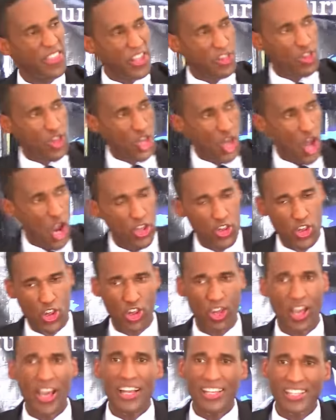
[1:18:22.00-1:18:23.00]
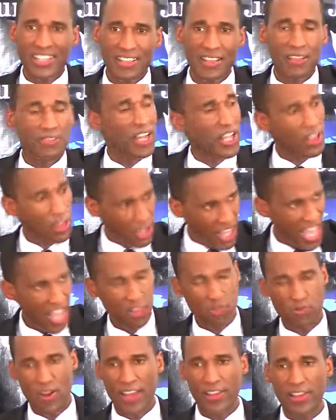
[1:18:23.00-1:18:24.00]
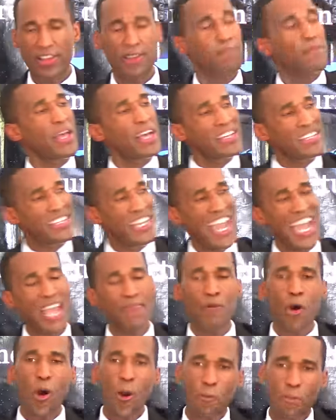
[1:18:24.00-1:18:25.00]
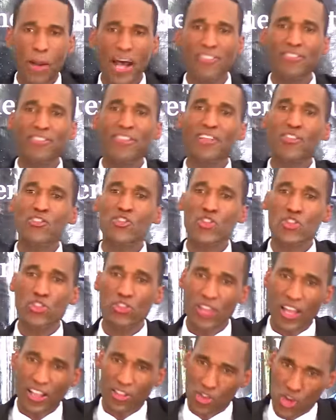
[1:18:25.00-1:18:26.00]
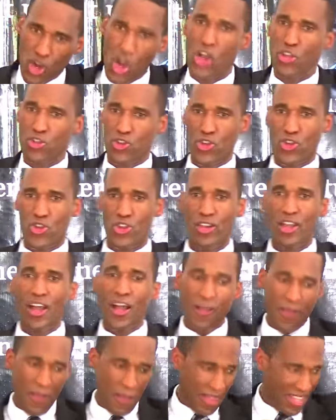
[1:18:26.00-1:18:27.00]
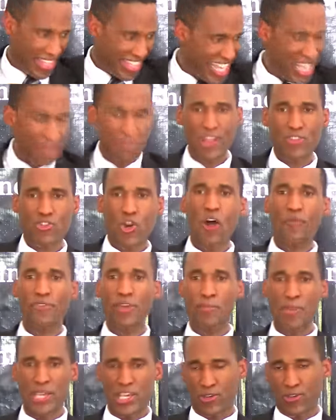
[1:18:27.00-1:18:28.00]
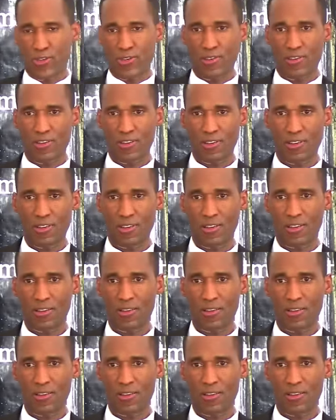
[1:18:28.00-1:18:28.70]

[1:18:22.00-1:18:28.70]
The church, the test rather, came upon the, the church image of the beast.